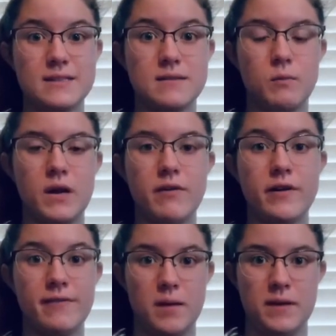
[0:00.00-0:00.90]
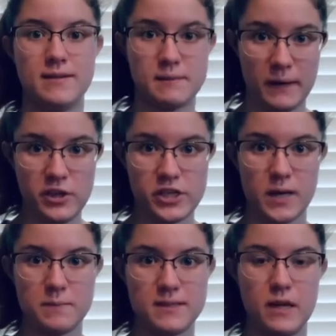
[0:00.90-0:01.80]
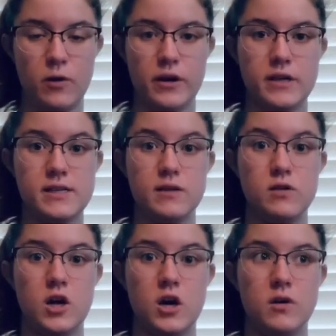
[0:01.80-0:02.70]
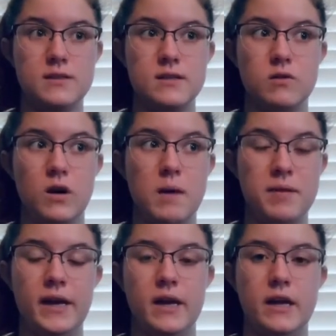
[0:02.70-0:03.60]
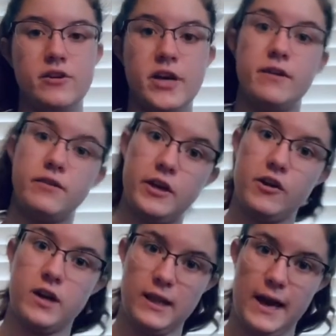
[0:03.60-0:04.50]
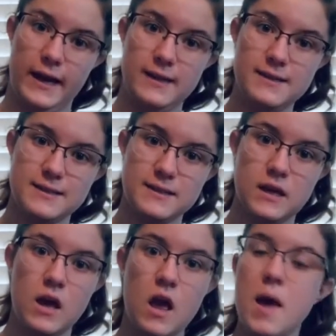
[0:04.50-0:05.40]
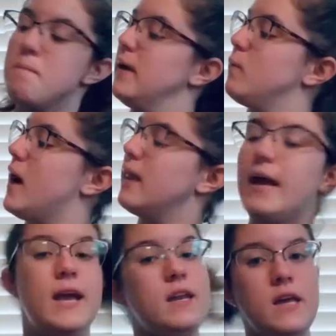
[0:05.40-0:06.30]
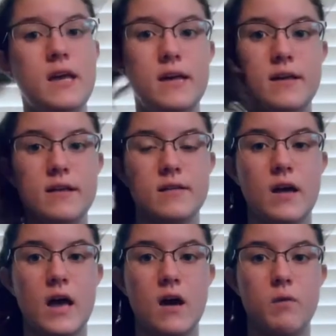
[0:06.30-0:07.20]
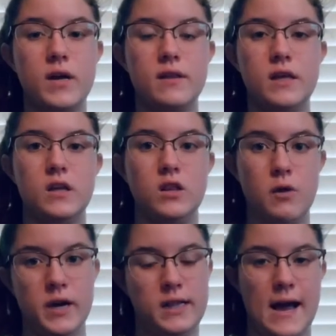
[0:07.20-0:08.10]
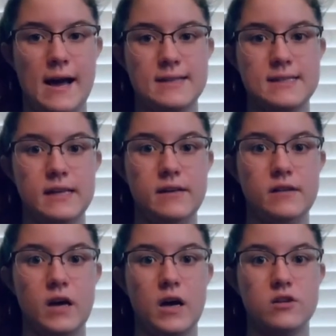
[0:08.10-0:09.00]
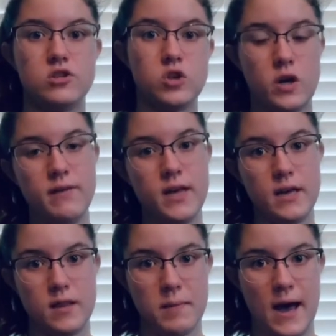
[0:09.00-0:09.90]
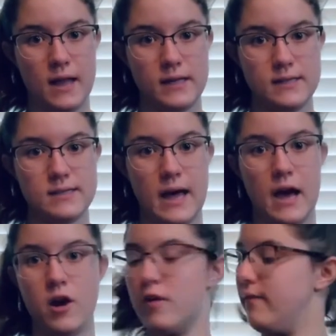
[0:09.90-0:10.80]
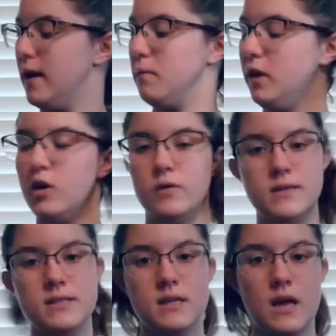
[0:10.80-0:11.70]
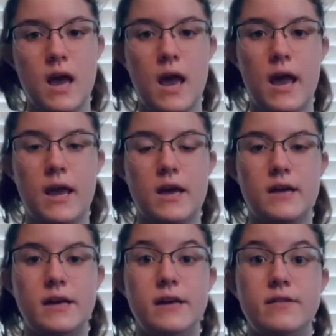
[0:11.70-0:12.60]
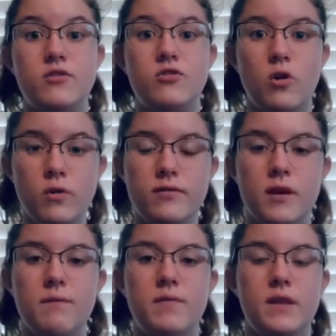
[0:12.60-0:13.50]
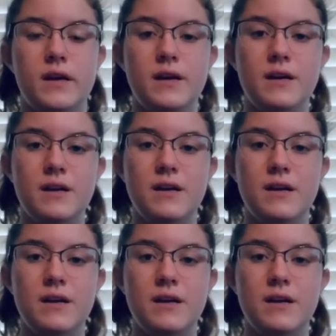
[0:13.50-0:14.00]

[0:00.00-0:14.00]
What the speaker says: one of her family's spaceships in order to go to a planet and try to secure an alliance. Meanwhile, Aiden is one of the lower class. He's a servant in the palace that her family owns, and he stole something,